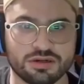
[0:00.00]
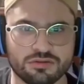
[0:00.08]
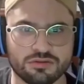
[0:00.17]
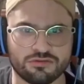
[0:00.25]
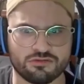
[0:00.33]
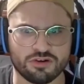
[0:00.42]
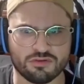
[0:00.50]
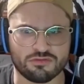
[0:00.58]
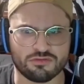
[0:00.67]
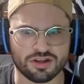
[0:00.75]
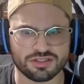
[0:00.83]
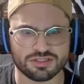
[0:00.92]

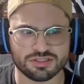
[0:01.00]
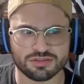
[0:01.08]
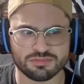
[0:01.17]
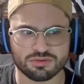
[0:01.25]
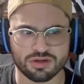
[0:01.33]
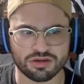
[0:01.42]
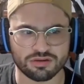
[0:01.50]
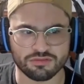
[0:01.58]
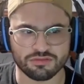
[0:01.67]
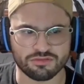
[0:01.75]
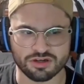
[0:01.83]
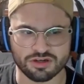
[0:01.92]
Francis Soprano.
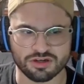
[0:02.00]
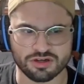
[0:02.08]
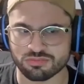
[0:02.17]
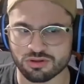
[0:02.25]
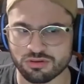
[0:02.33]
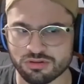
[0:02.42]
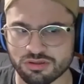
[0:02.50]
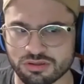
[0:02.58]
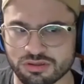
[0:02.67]
Francis Soprano, I think it is